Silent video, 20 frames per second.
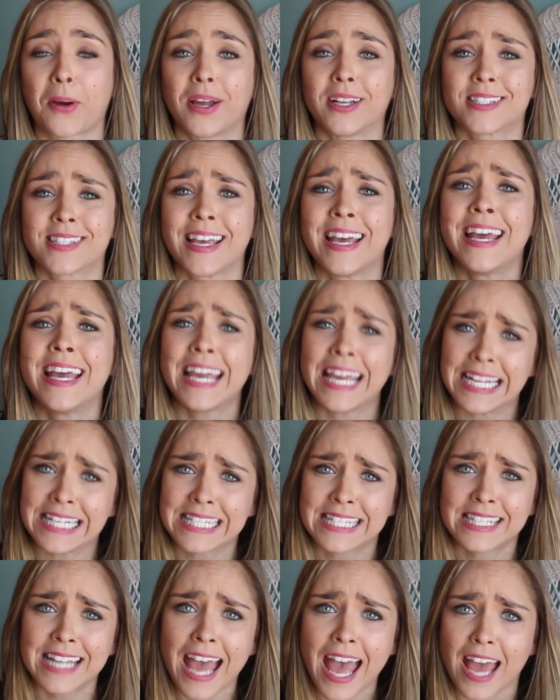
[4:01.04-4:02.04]
points
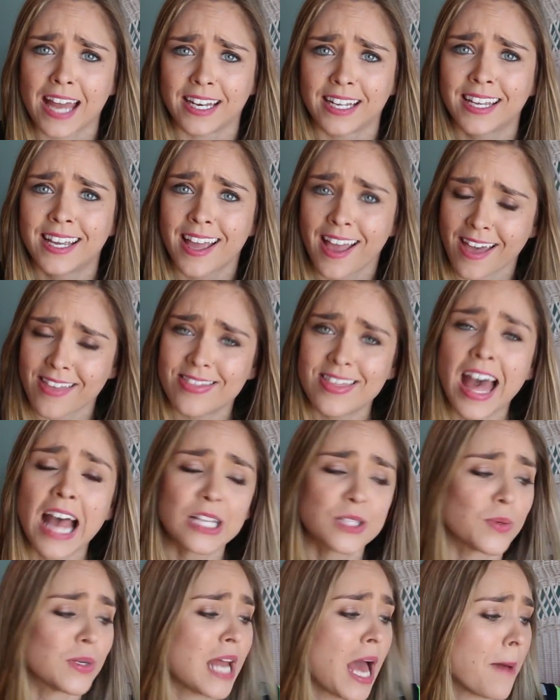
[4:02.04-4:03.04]
instead. And
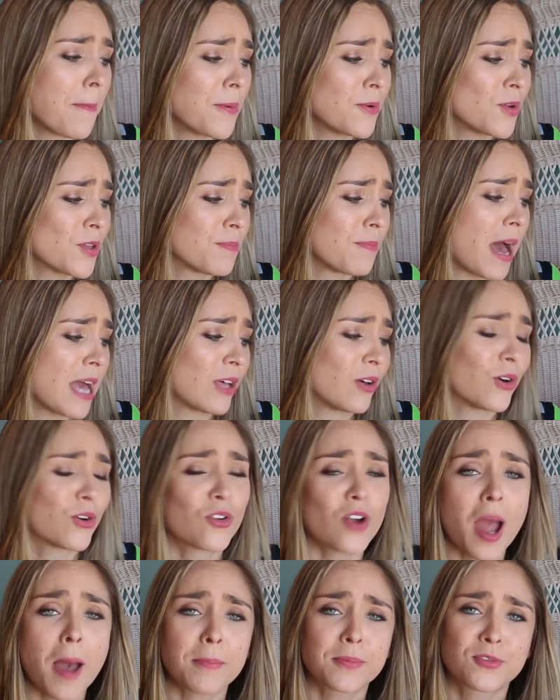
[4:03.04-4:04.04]
that's what happened with Michael
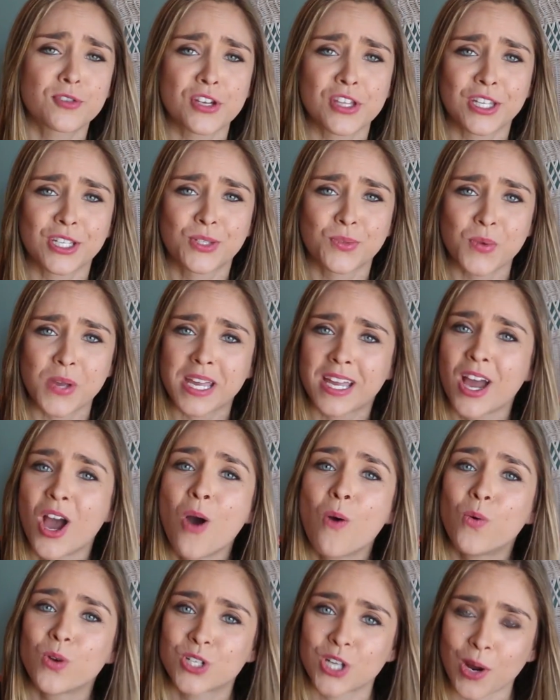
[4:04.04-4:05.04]
Crabtree this week,
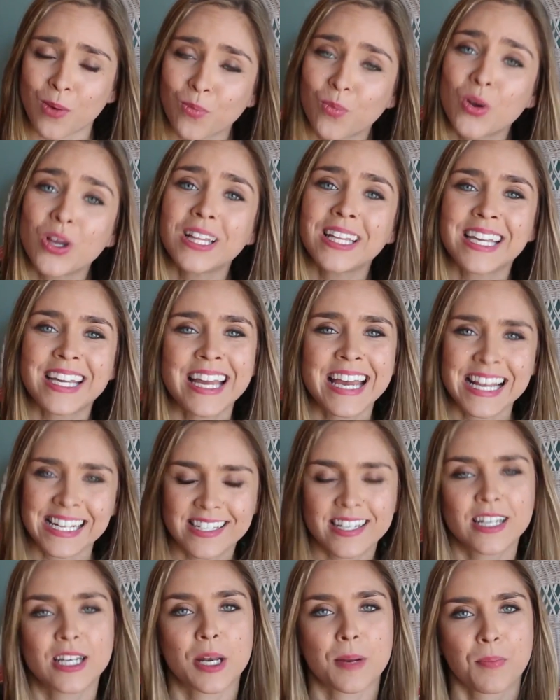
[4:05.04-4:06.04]
which I really
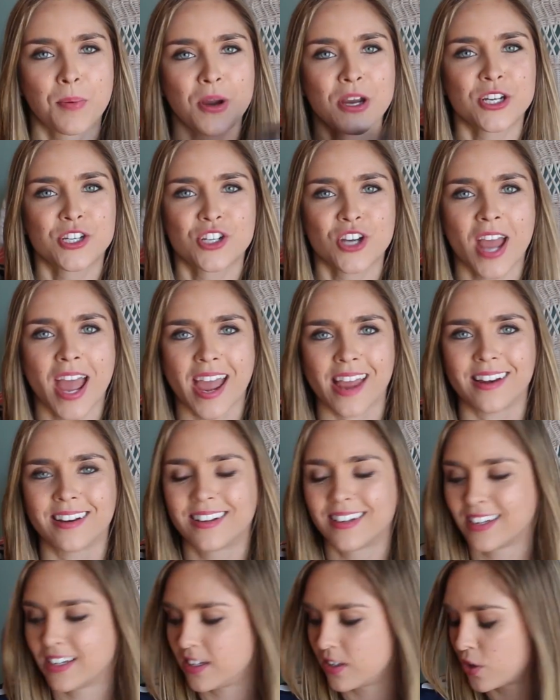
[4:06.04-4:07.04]
didn't
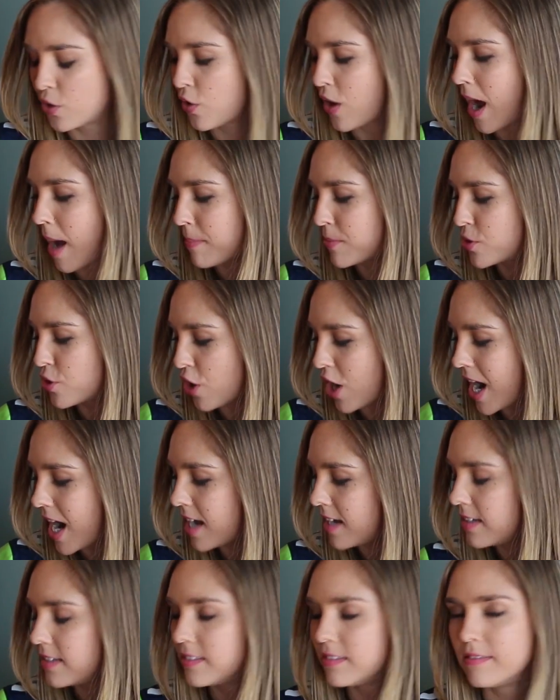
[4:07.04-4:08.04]
appreciate.
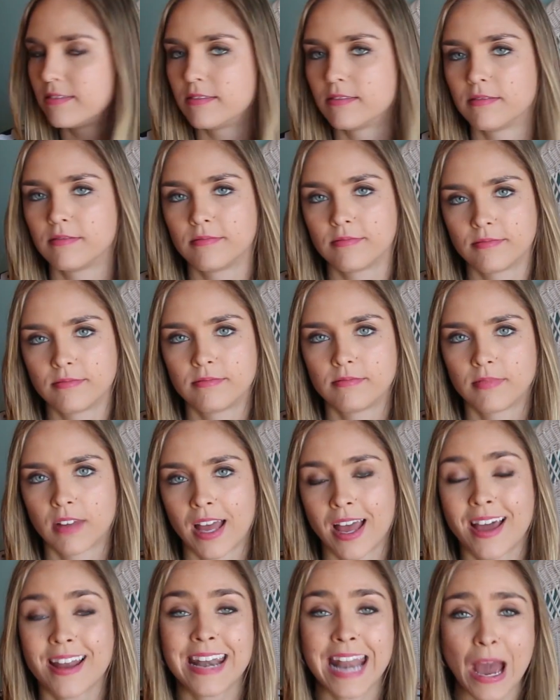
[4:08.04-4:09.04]
Crabtree?
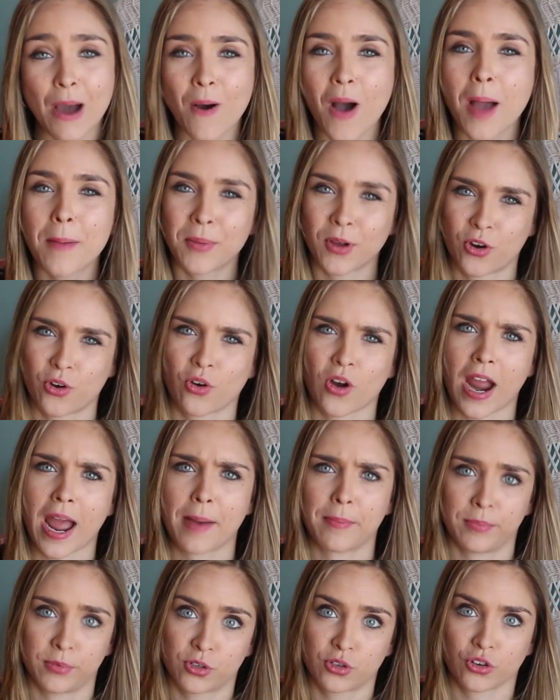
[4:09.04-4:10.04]
Now I'm a
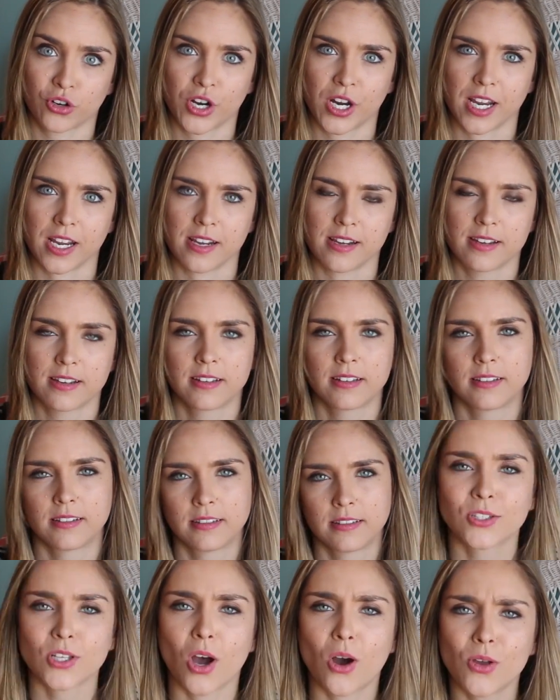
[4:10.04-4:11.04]
Crabtree.
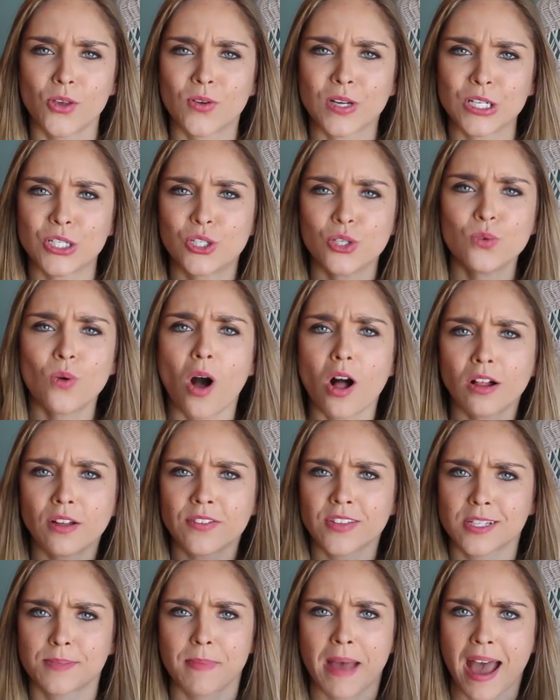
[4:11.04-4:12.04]
So you can do
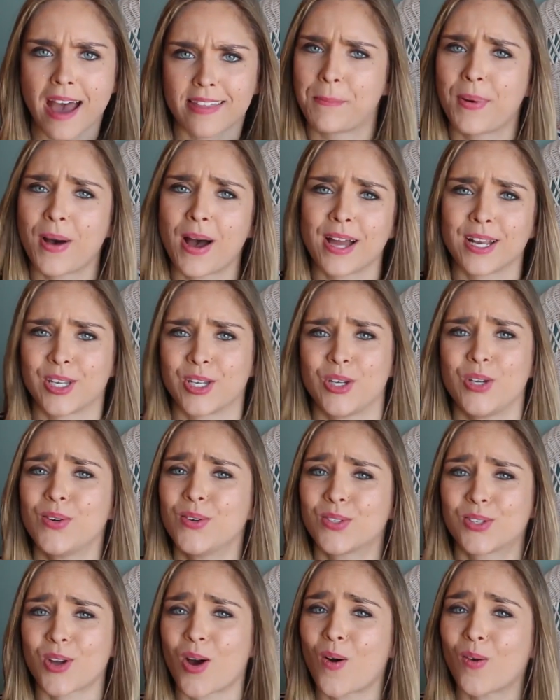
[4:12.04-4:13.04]
all this math, but
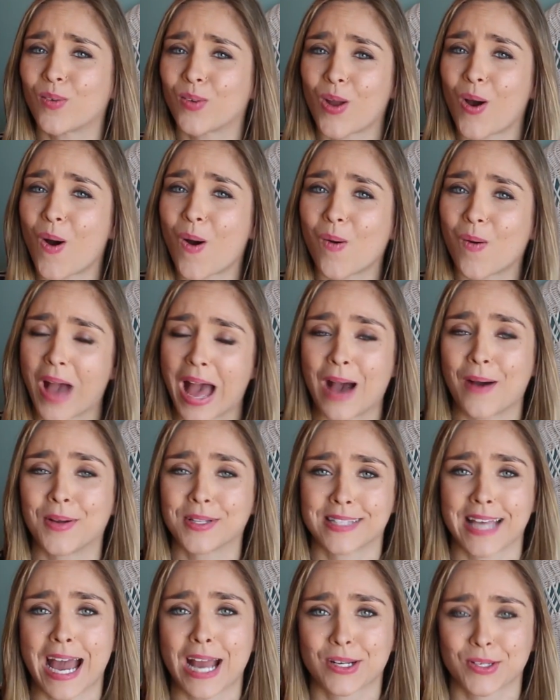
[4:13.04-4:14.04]
you don't know how
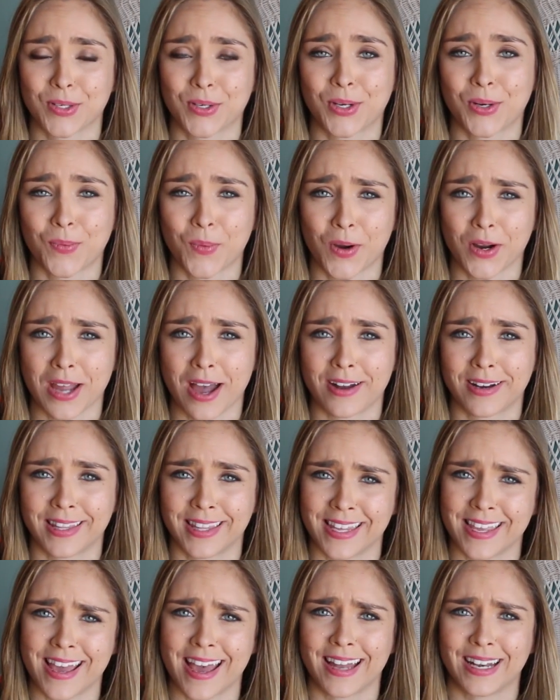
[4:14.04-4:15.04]
it's actually gonna work out in
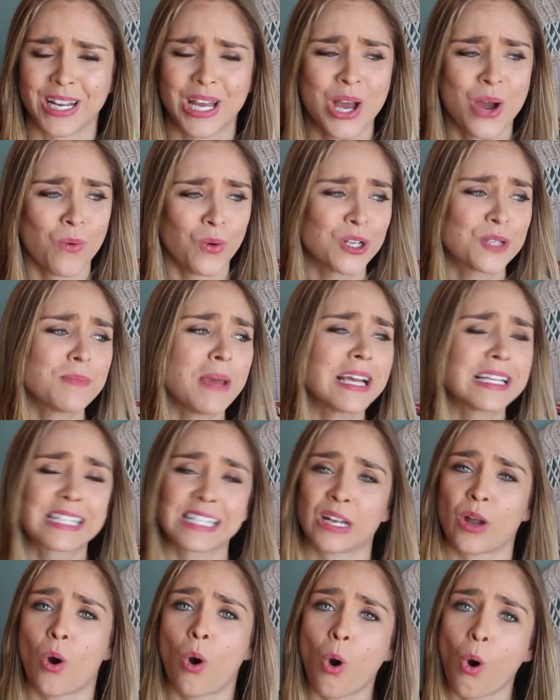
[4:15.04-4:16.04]
the end, which makes
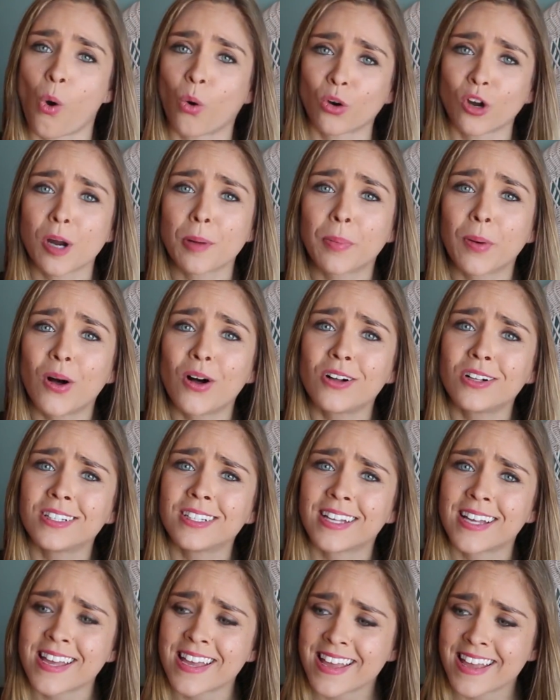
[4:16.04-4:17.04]
it
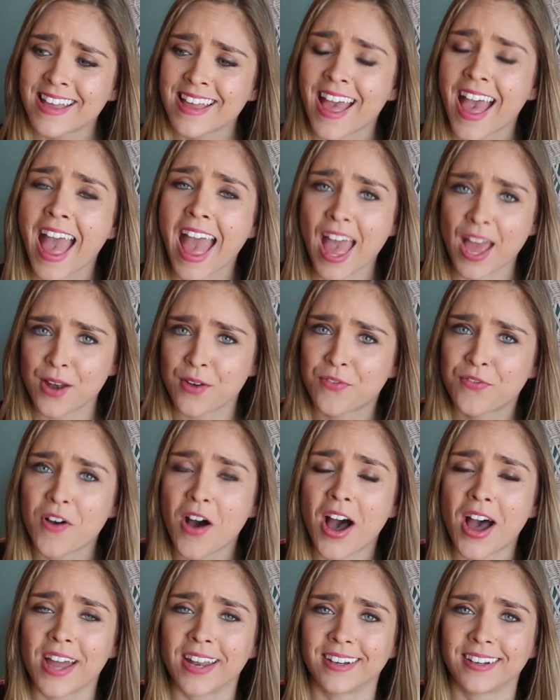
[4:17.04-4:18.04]
horrible and
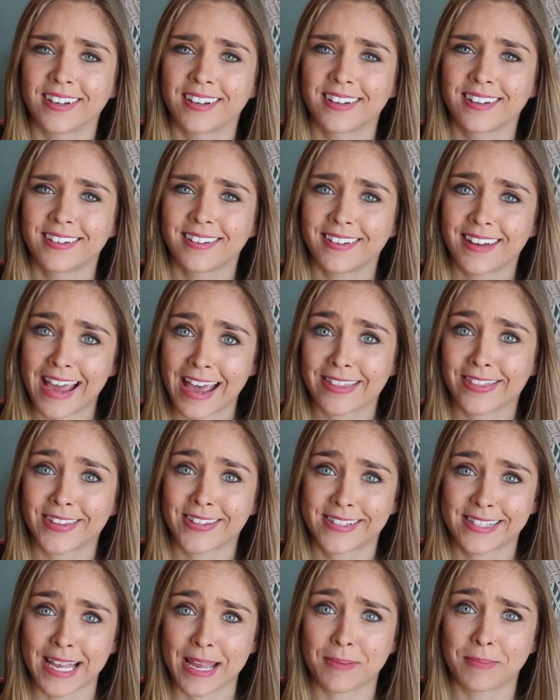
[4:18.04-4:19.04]
fun. At
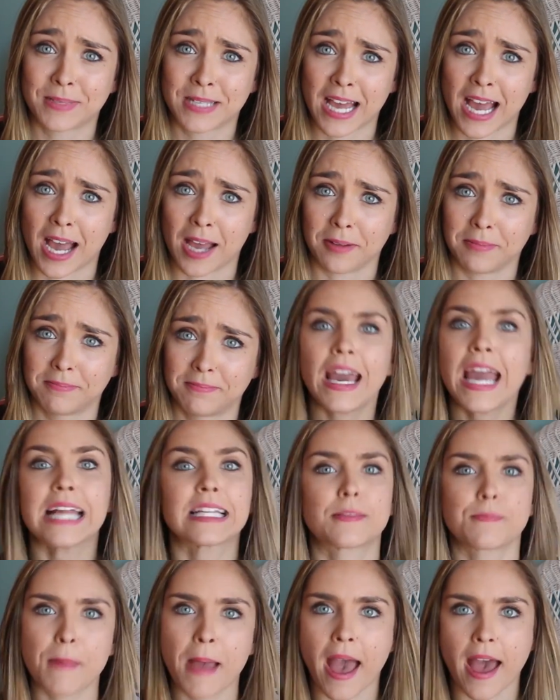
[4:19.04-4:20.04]
the same time.
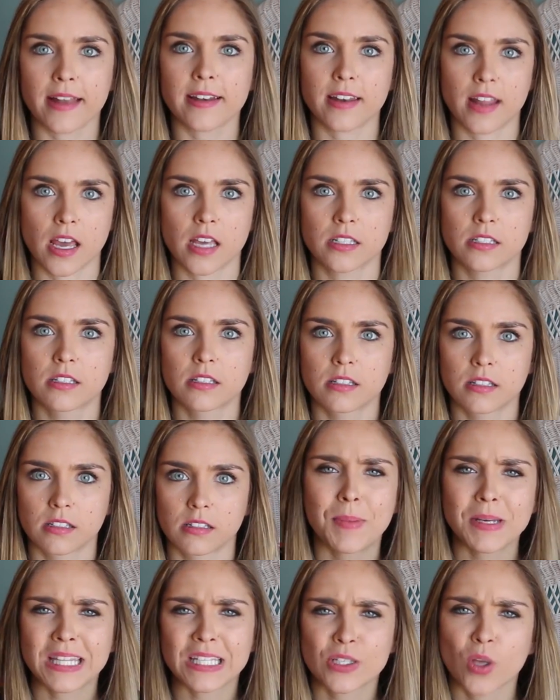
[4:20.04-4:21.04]
It's
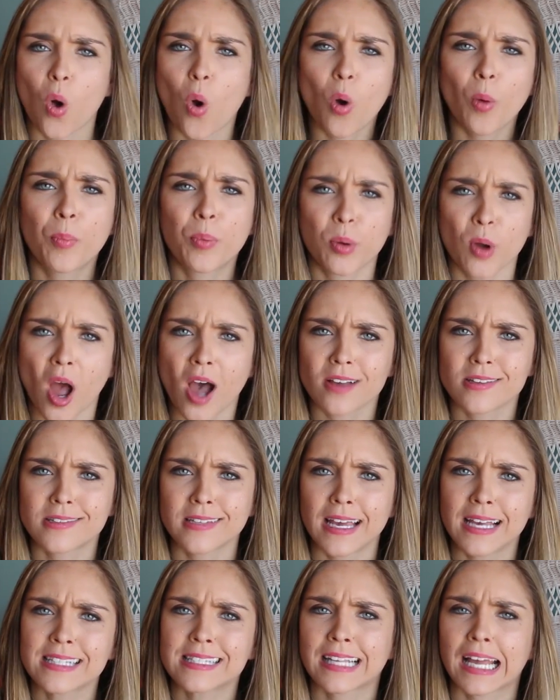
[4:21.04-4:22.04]
madness. But this whole
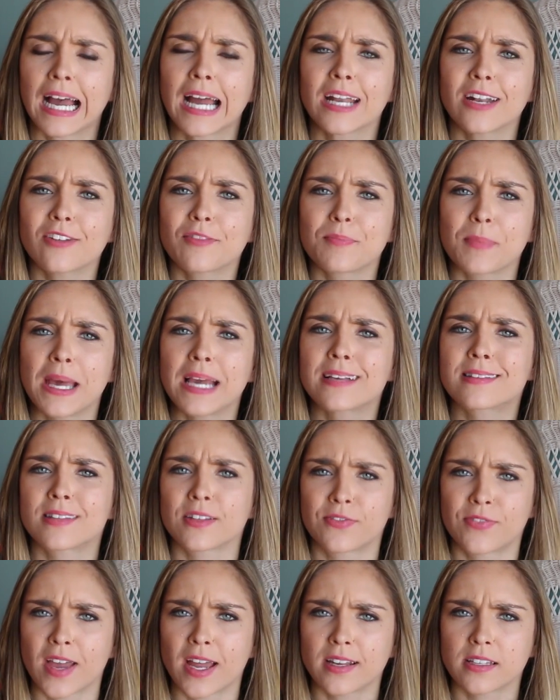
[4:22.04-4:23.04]
process kind of makes
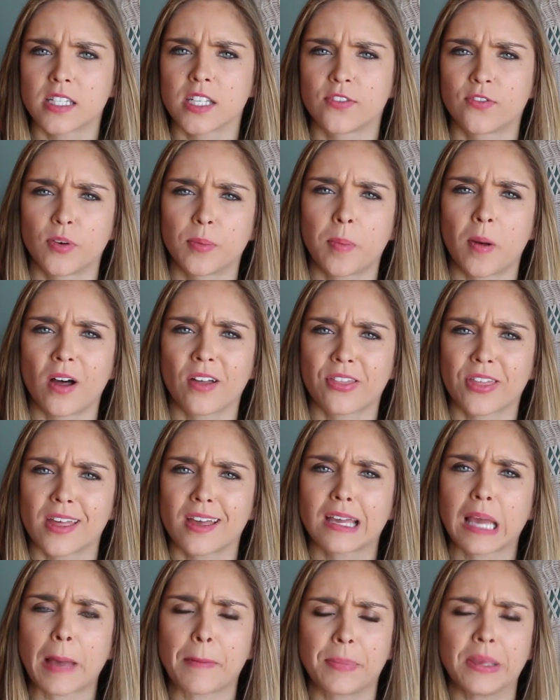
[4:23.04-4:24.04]
the fantasy football
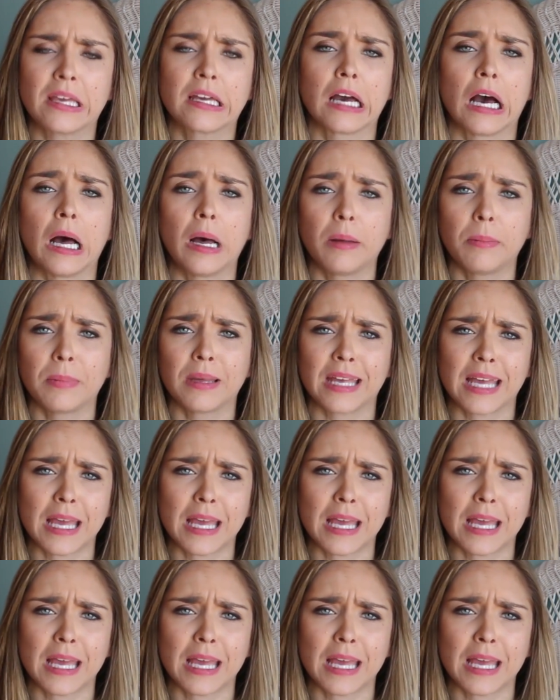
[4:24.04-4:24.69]
thing become